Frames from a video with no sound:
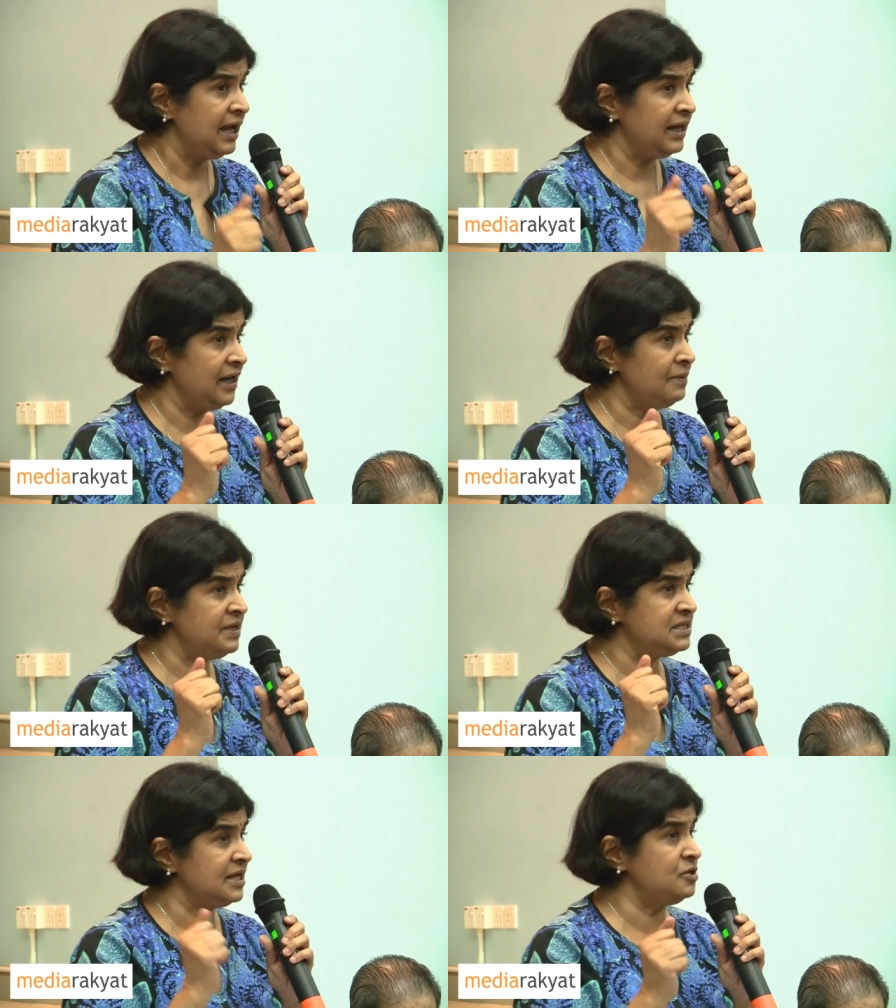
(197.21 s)
And let
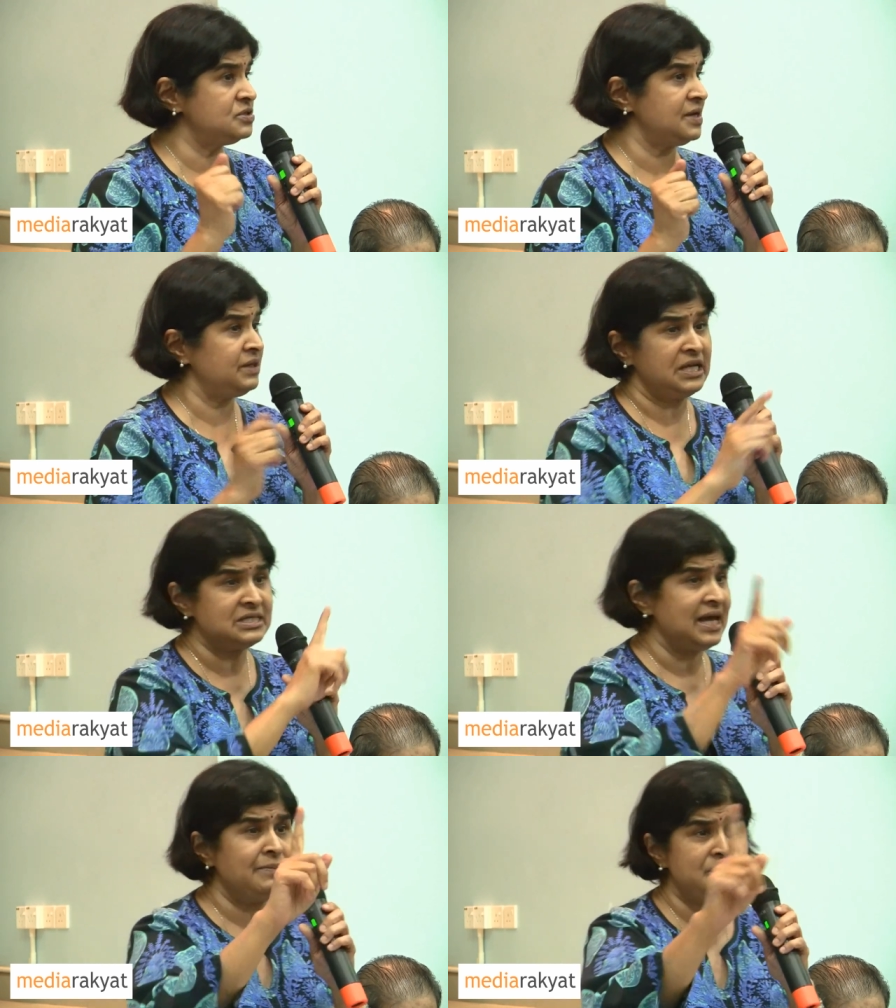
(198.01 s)
me tell you something
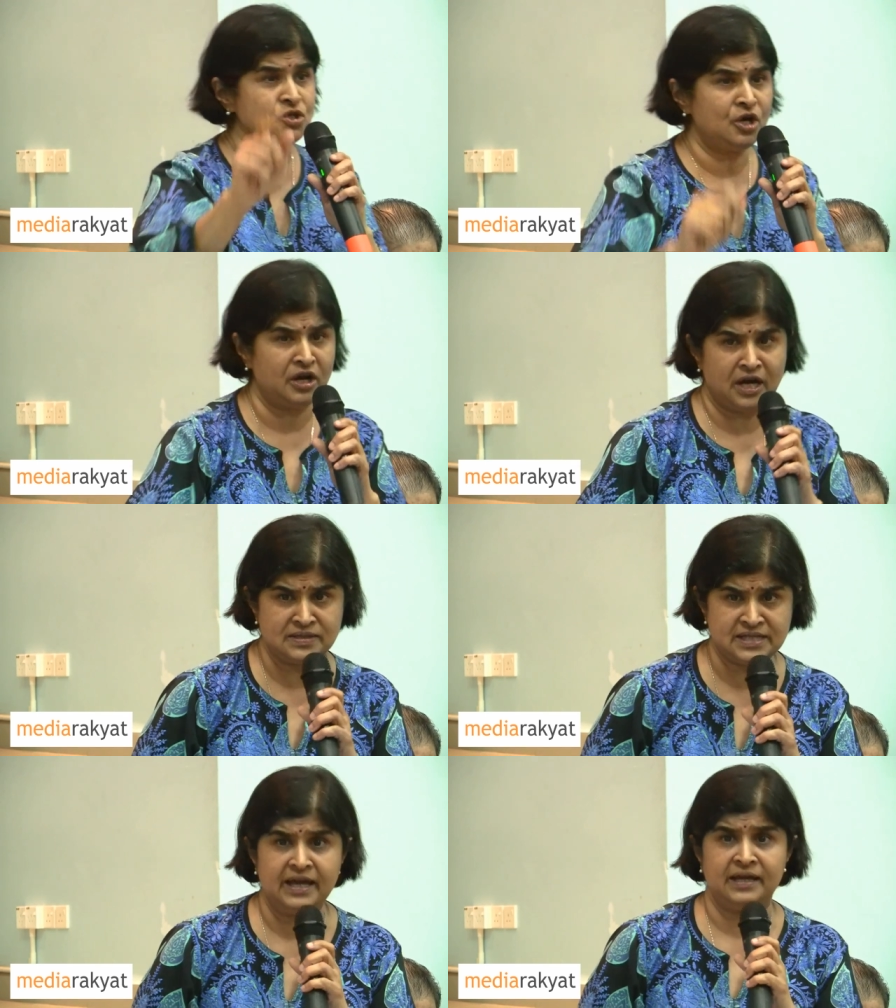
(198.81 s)
time is not on our
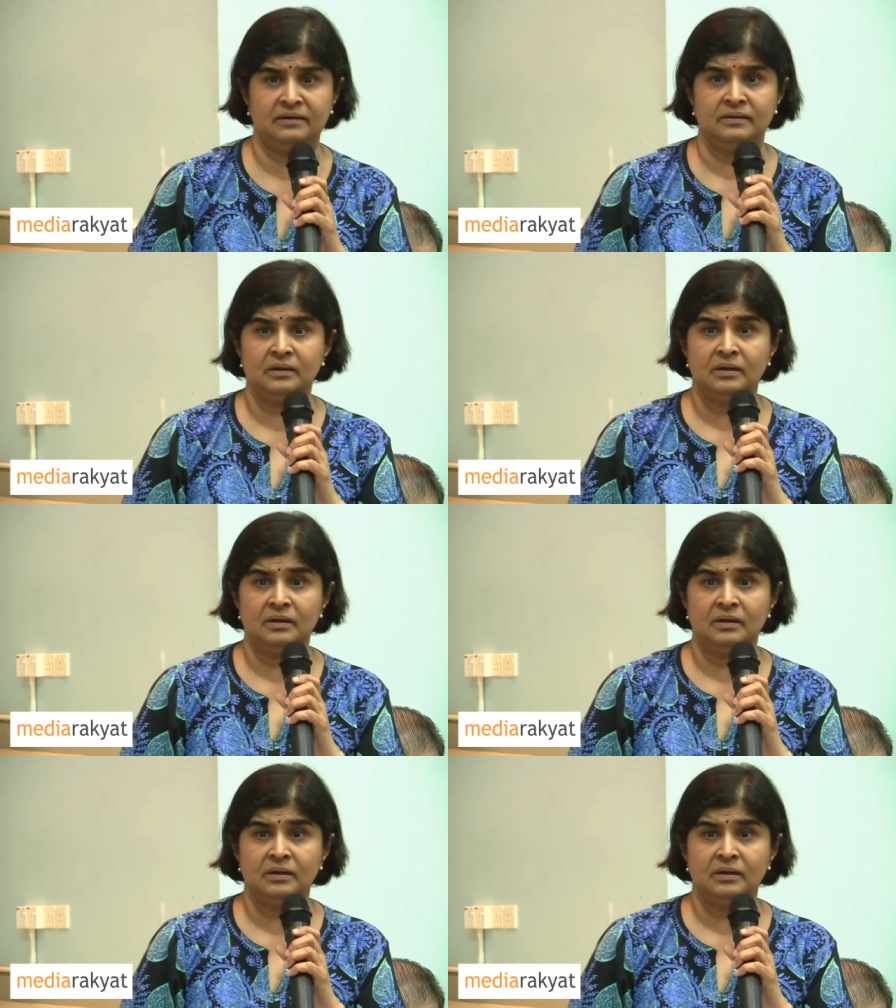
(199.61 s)
side.